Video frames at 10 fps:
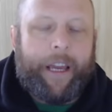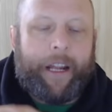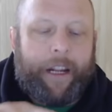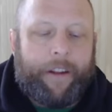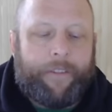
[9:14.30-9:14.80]

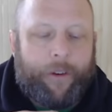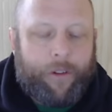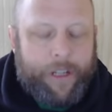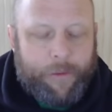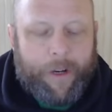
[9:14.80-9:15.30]
And then if you
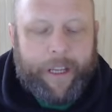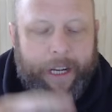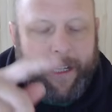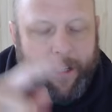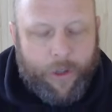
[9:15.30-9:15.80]
just want to get
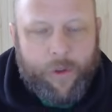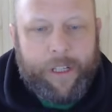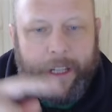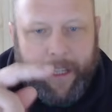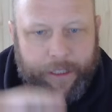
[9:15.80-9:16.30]
it and use
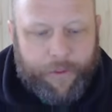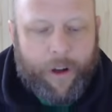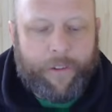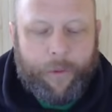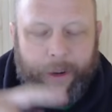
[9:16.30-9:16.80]
it, then that's
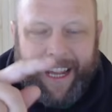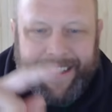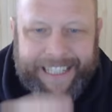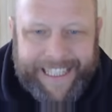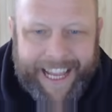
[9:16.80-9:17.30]
fine. If you want to
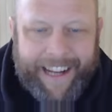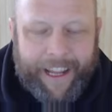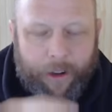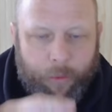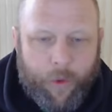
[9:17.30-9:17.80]
understand
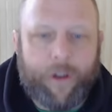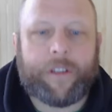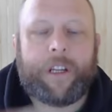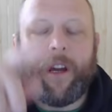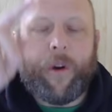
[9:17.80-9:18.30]
how it
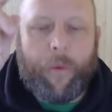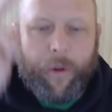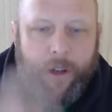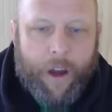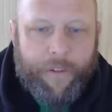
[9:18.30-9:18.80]
works,
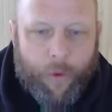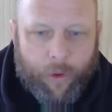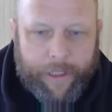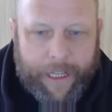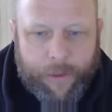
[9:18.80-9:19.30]
we'll go through all
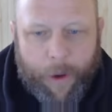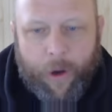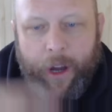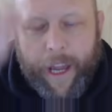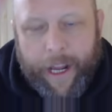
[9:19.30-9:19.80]
of that as
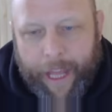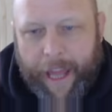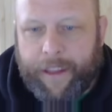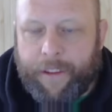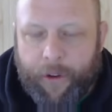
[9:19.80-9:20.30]
well. And
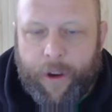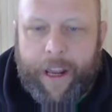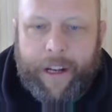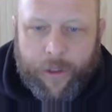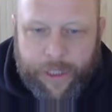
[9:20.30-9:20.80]
at the very
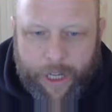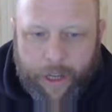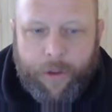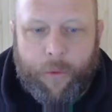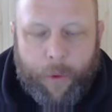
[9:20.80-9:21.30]
end, I'll show
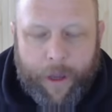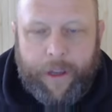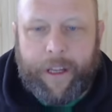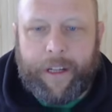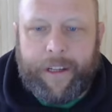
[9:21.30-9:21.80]
you where you
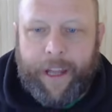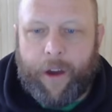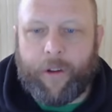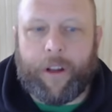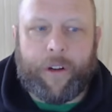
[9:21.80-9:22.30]
can
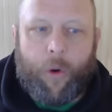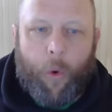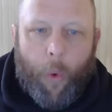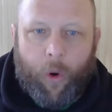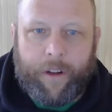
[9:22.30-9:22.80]
download
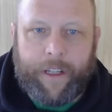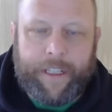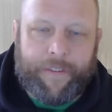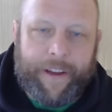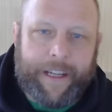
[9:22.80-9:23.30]
all of
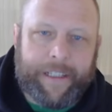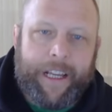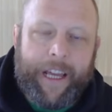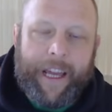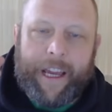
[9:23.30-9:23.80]
these things
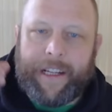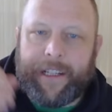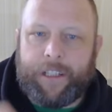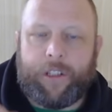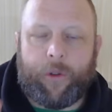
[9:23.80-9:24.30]
and
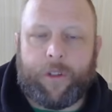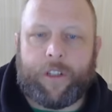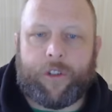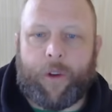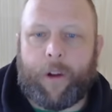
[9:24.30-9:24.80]
just use it
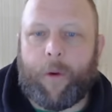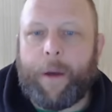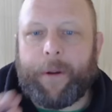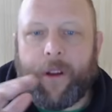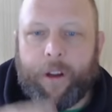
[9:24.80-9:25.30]
straight away.
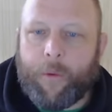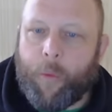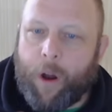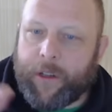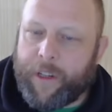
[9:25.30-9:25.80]
But you got to
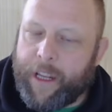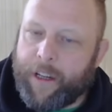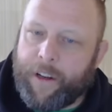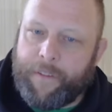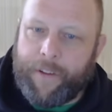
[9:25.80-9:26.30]
watch to the
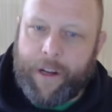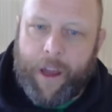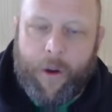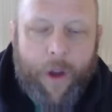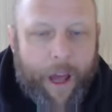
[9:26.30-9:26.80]
end of the
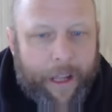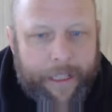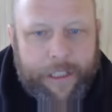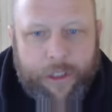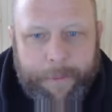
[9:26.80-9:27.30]
video,
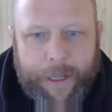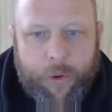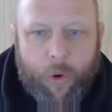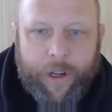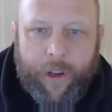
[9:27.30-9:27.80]
listen to me
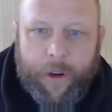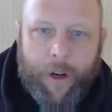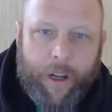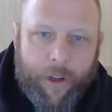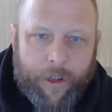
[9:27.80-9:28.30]
talk, and you're going
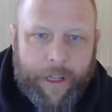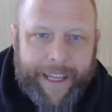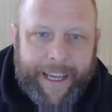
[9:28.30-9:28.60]
to learn